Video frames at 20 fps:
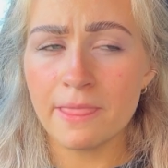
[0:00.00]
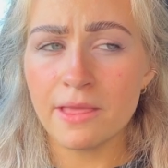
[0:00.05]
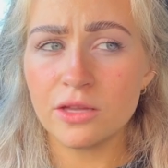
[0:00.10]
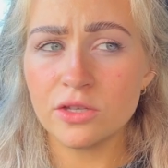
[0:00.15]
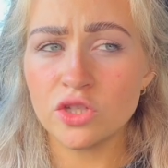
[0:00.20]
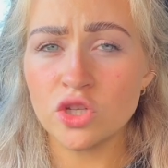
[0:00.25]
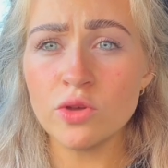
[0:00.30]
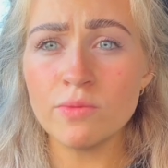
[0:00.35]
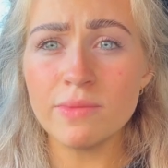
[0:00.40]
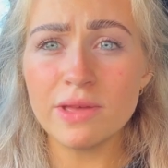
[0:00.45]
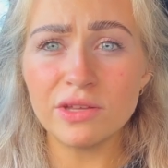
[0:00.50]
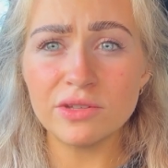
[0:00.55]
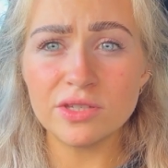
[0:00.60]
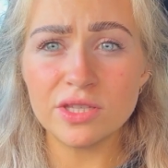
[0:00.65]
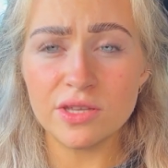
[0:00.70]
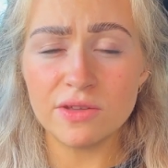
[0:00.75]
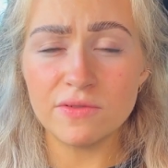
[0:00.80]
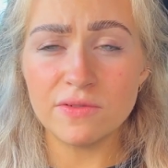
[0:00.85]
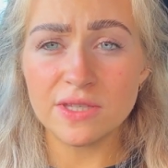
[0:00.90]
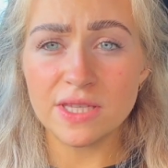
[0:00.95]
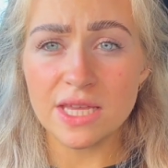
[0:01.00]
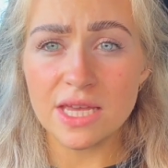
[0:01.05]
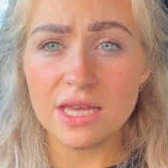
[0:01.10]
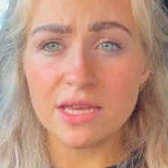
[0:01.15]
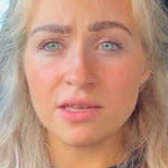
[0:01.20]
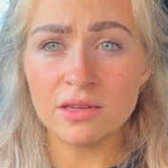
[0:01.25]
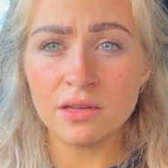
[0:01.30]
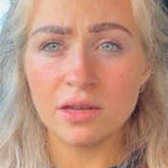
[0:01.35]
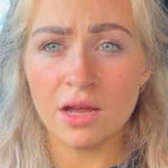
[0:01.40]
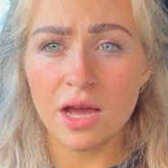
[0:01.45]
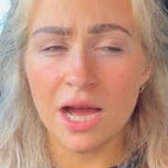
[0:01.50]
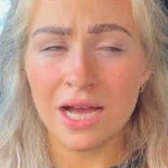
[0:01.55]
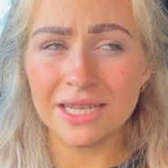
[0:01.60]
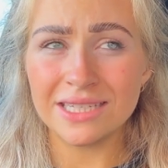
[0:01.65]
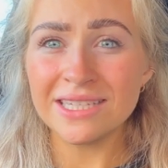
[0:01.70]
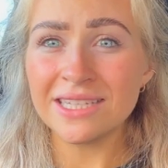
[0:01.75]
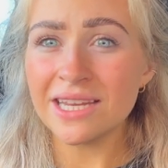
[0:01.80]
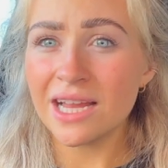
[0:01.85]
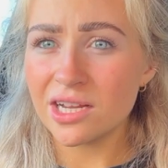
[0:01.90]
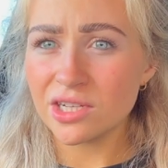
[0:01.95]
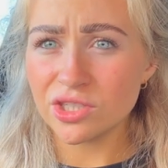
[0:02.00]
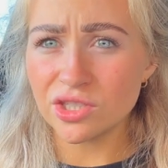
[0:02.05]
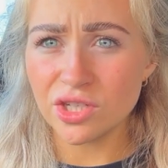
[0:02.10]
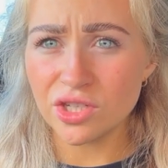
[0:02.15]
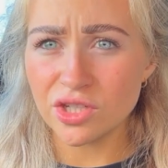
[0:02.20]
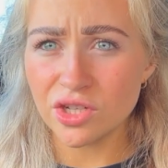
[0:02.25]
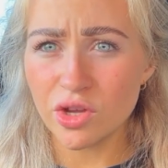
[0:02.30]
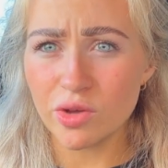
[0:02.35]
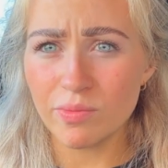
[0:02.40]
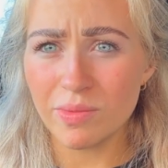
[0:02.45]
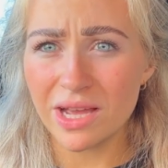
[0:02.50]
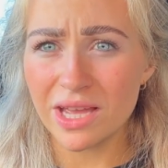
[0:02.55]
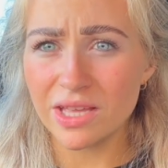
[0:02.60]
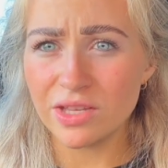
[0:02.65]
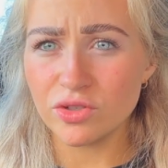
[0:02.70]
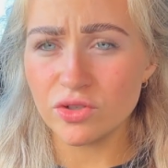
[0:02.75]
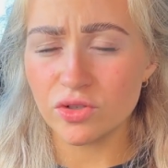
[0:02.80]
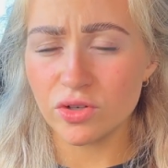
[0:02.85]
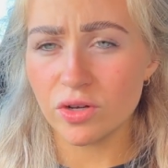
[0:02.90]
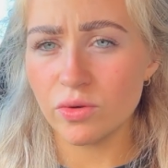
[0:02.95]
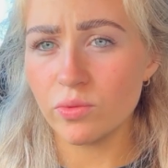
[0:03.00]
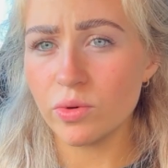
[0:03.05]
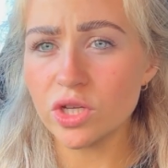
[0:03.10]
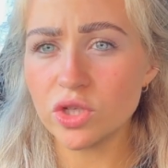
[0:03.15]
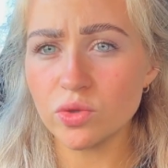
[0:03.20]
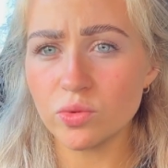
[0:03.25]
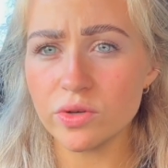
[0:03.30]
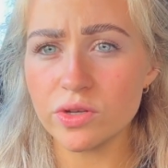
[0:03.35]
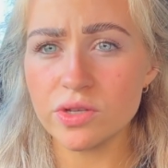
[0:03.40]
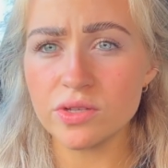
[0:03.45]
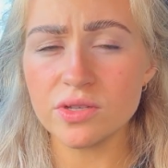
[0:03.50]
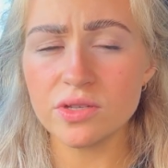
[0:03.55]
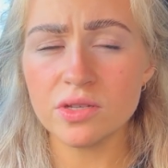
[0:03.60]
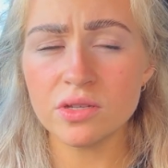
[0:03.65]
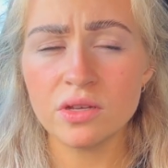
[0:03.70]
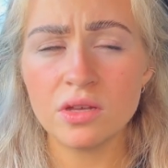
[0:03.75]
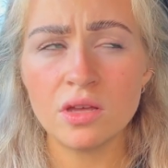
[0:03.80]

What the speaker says: 2 meals that you've seen. I didn't actually show you my intro, which was